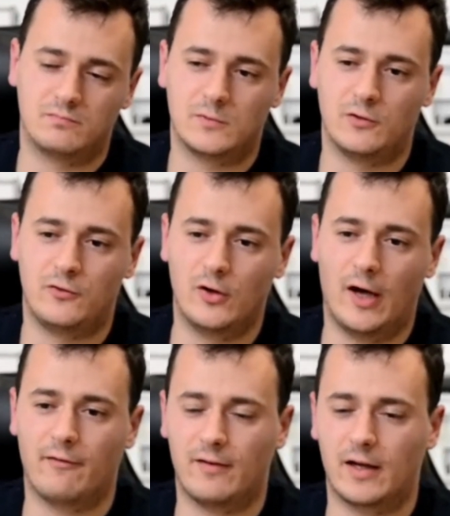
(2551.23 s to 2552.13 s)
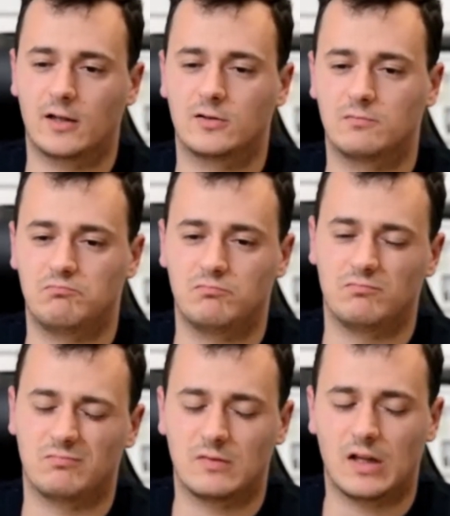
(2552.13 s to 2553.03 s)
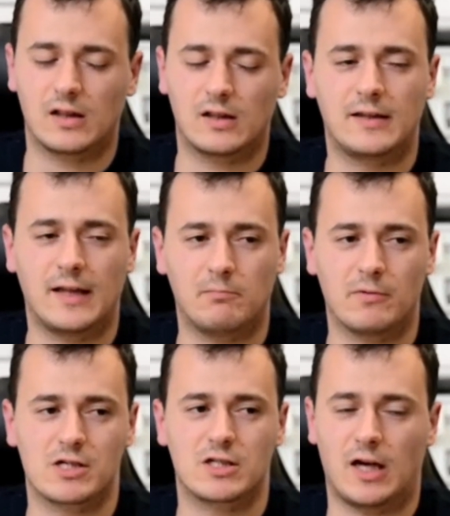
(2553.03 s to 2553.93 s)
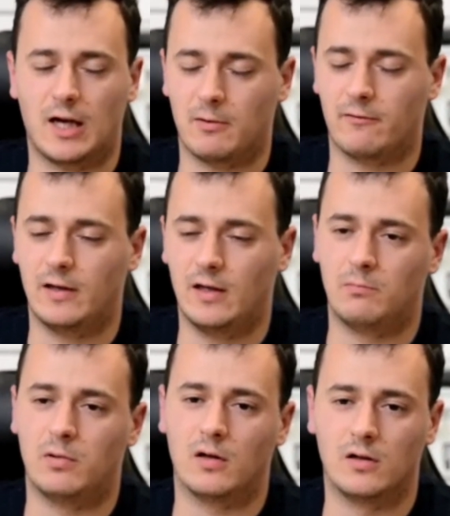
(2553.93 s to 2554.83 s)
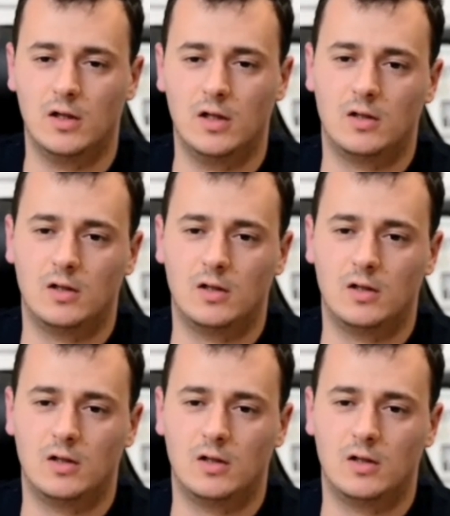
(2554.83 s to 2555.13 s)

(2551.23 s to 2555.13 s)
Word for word: if you have like not that much time available